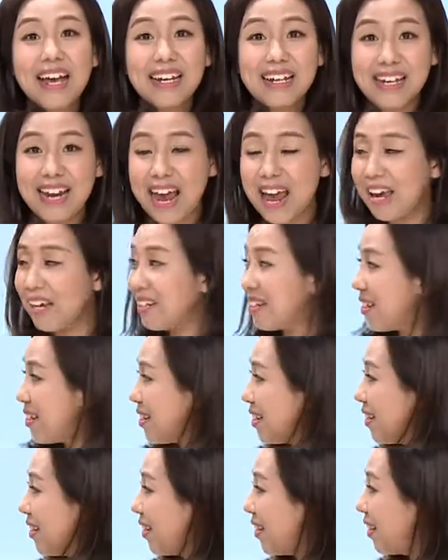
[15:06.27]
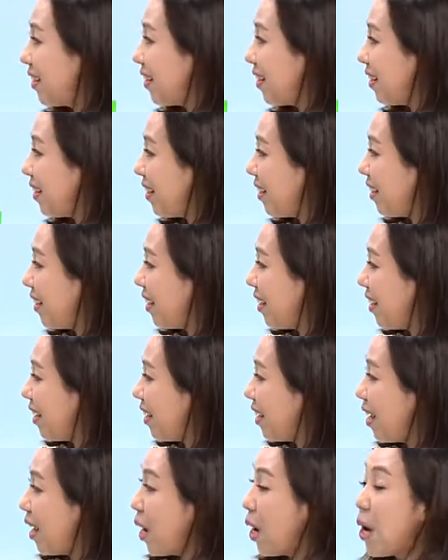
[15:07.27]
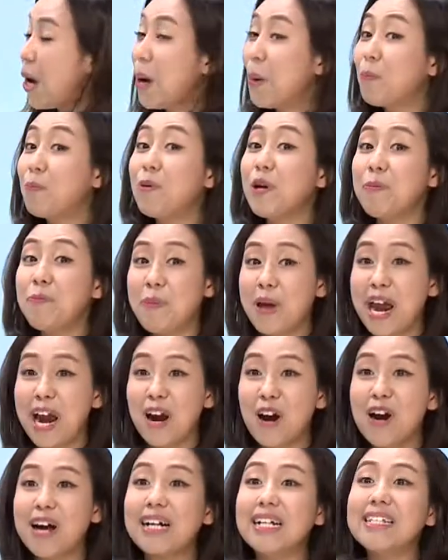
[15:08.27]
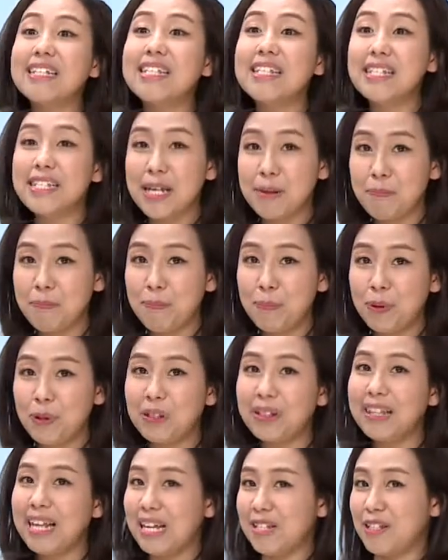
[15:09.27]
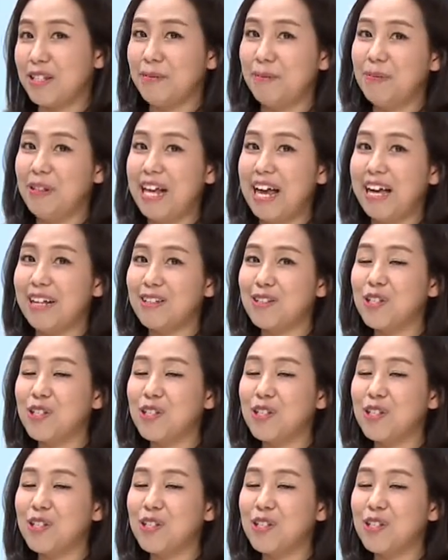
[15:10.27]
Next, prepare a simple lesson plan.